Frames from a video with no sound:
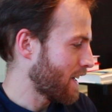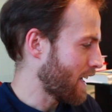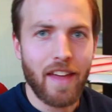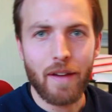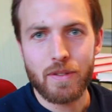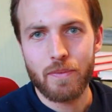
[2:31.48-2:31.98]

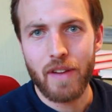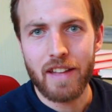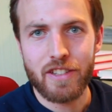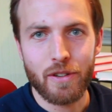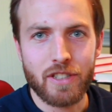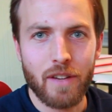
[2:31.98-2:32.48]
And they have some
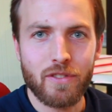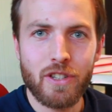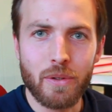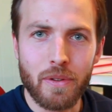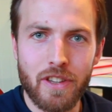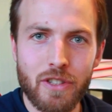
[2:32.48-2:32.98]
fancier stuff
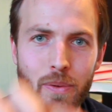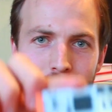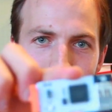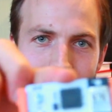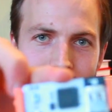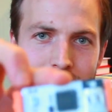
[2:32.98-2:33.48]
too. This
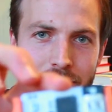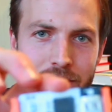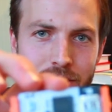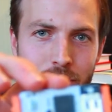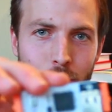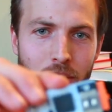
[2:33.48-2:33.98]
one
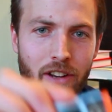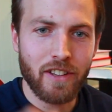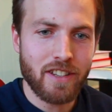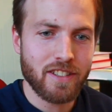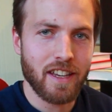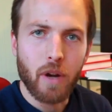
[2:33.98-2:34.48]
connects to the
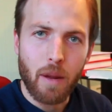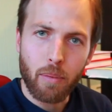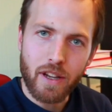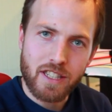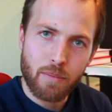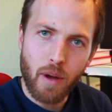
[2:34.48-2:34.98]
wireless. When I
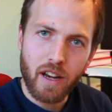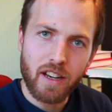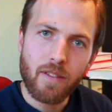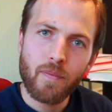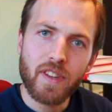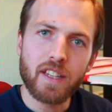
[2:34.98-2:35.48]
press the
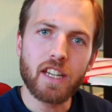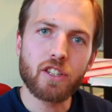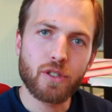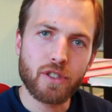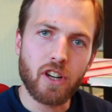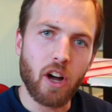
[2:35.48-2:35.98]
button,
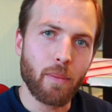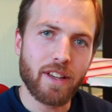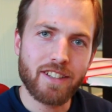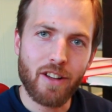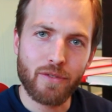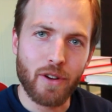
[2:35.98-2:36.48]
it should call
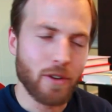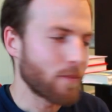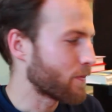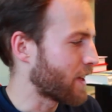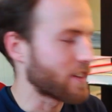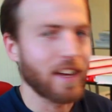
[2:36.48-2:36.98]
my cell
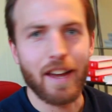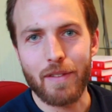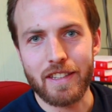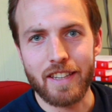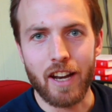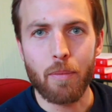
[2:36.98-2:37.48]
phone. I have
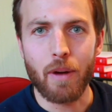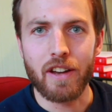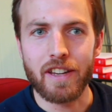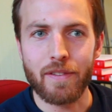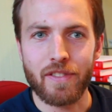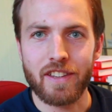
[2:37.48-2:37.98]
that set up
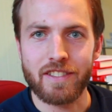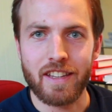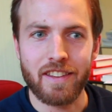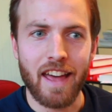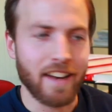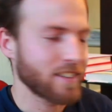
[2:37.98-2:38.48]
on If This
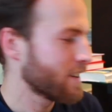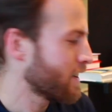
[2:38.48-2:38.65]
Then That.